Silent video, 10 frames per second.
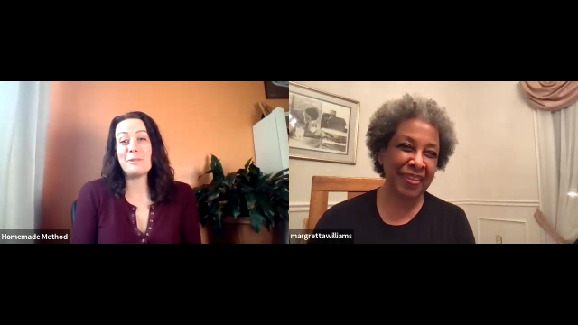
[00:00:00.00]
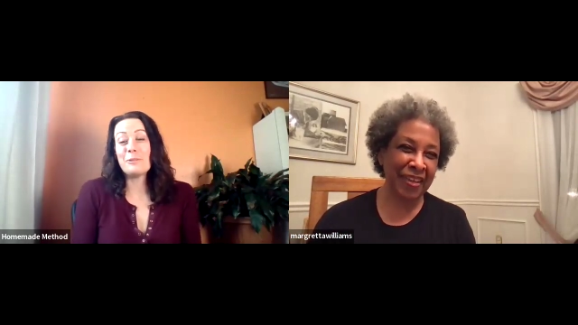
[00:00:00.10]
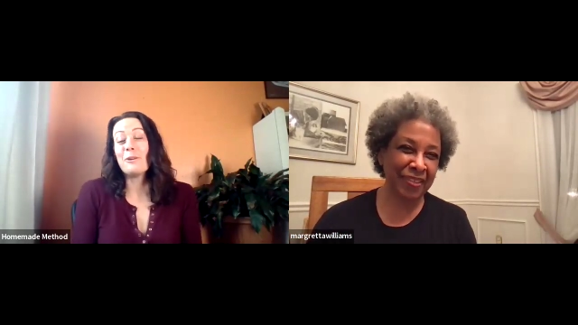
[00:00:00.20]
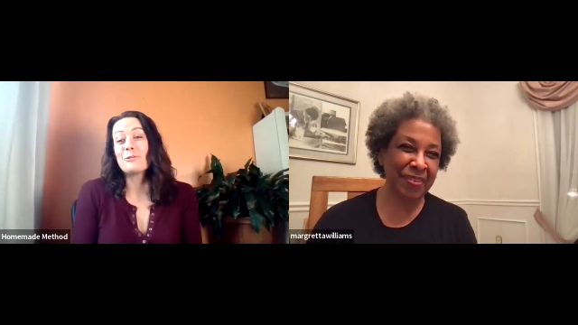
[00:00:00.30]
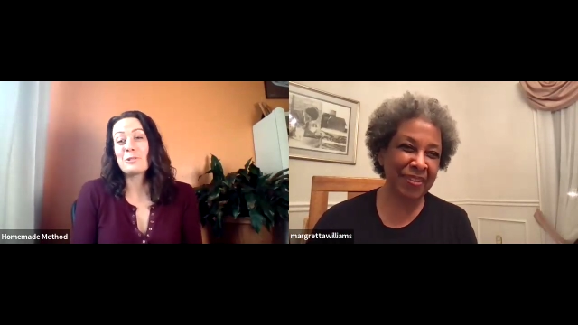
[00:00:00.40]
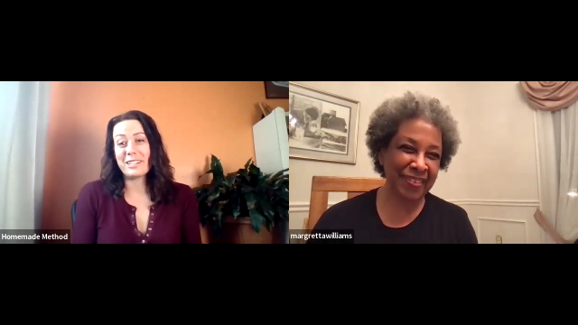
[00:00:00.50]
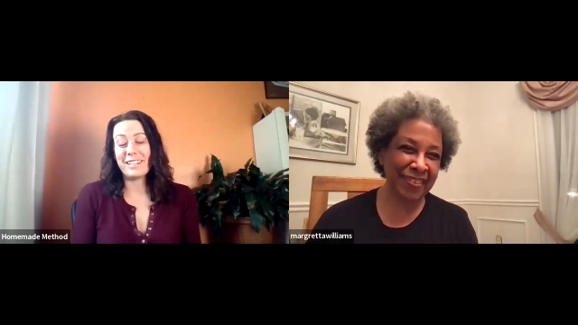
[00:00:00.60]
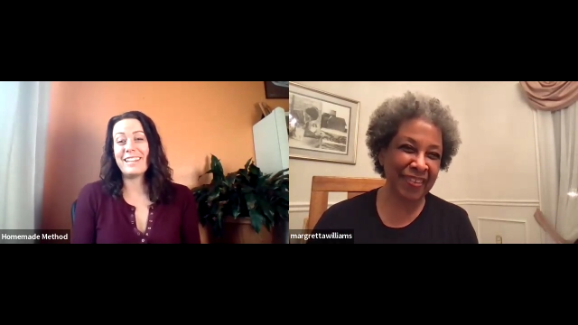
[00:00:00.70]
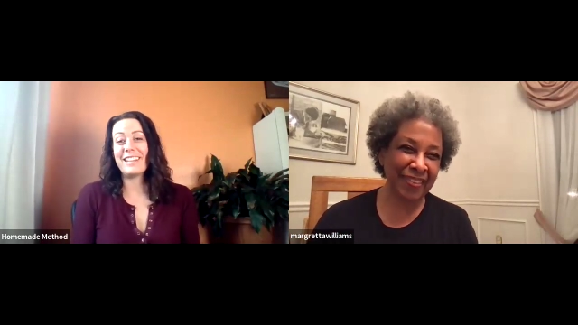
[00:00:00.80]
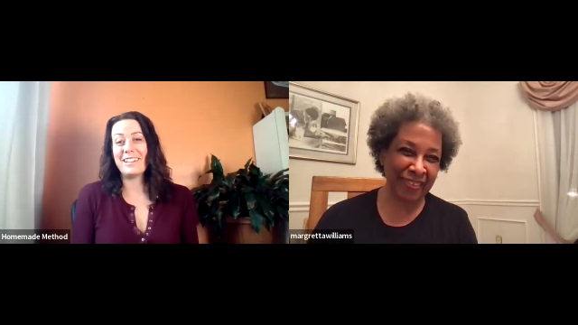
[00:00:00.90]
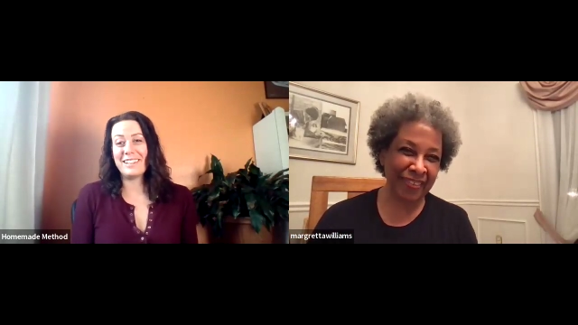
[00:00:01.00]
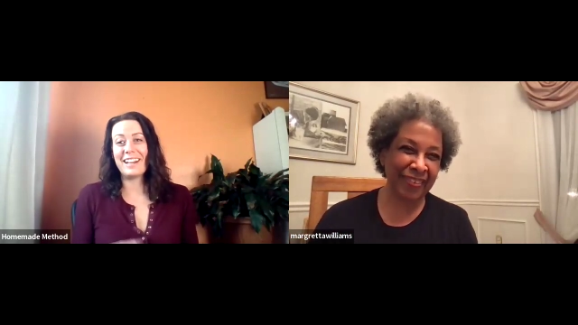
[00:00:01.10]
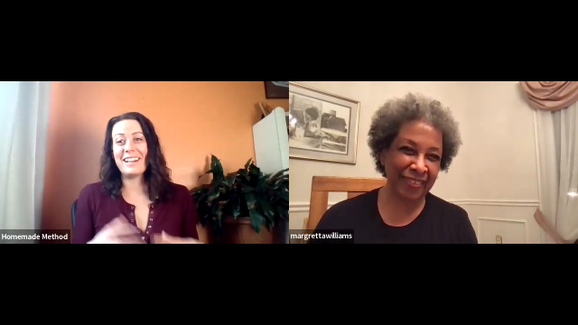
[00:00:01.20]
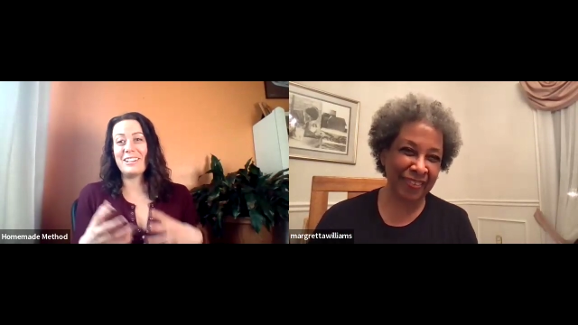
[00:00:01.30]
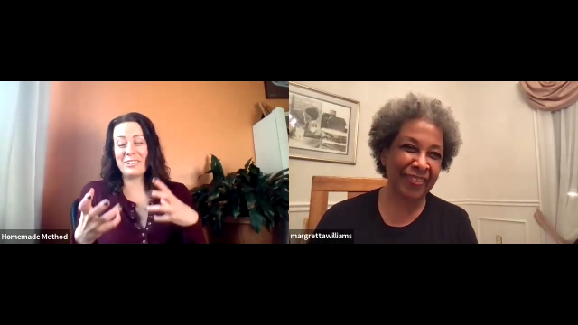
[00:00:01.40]
Speaker 1: emotionally eating
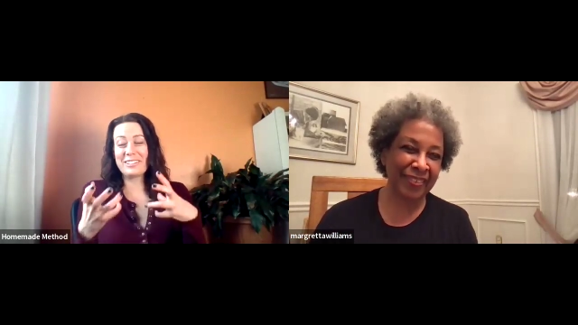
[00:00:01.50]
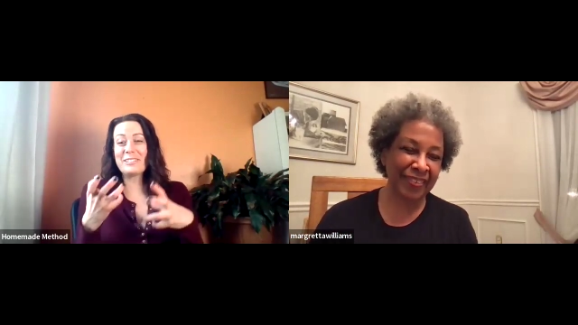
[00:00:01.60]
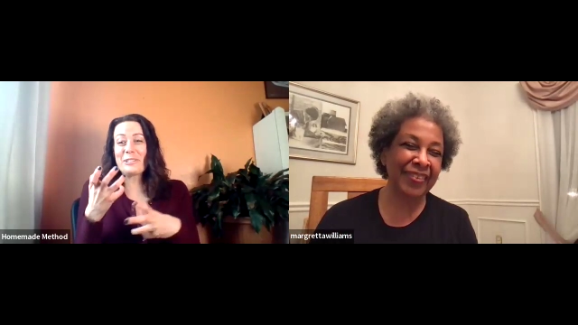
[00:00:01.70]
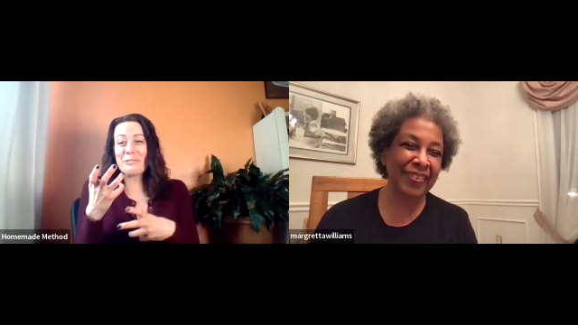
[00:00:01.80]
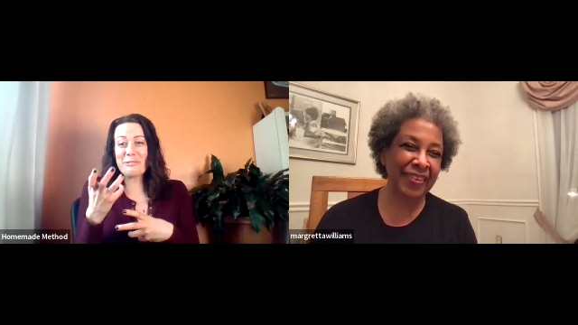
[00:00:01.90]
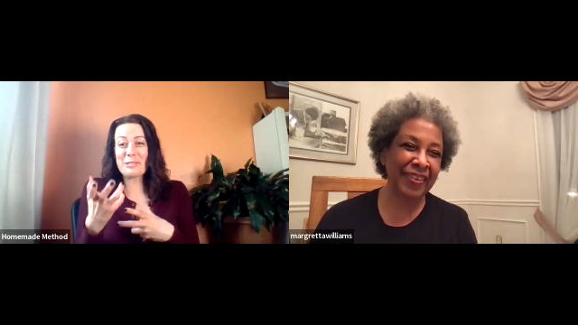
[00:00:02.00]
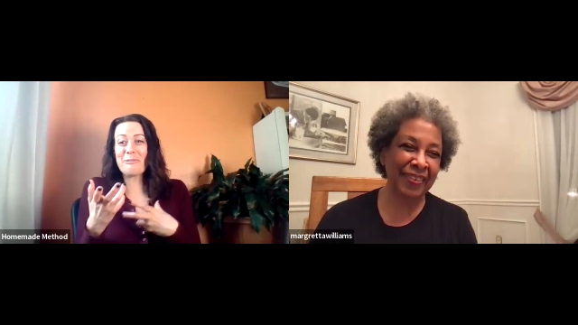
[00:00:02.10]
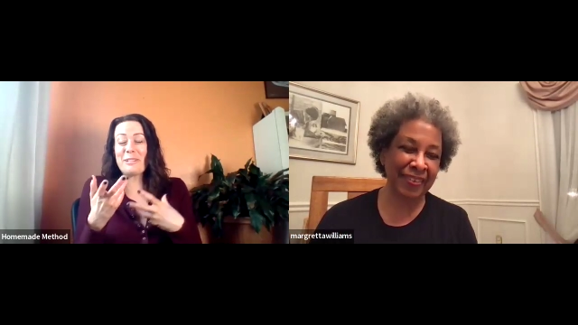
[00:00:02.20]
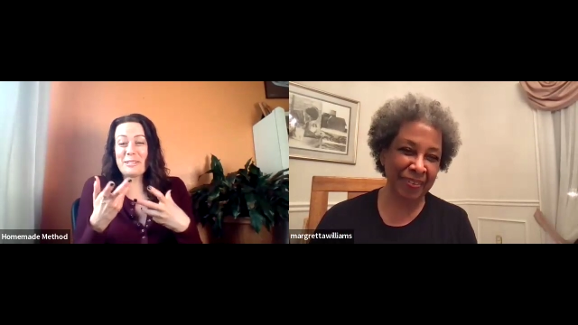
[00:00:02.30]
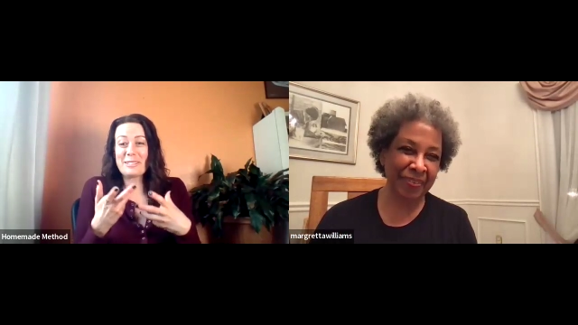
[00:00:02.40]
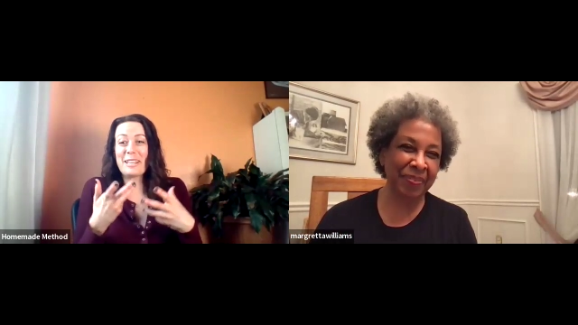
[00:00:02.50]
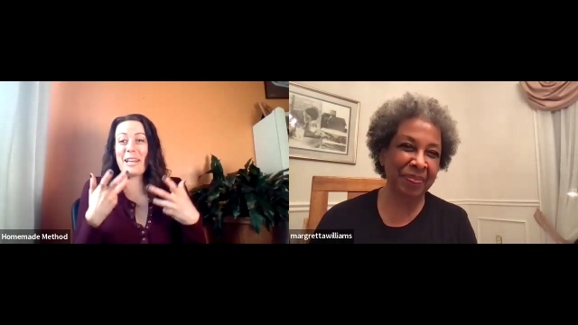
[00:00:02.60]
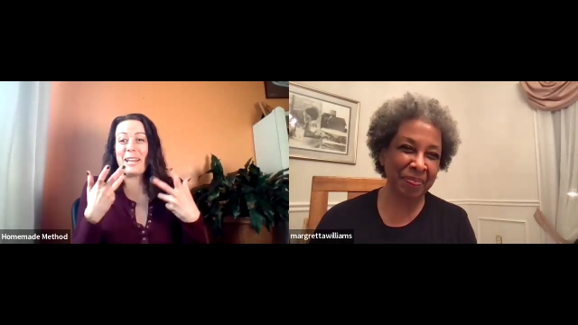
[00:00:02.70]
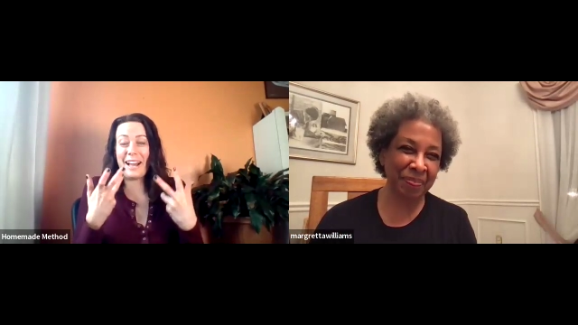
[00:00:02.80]
yeah you're dealing with some of these like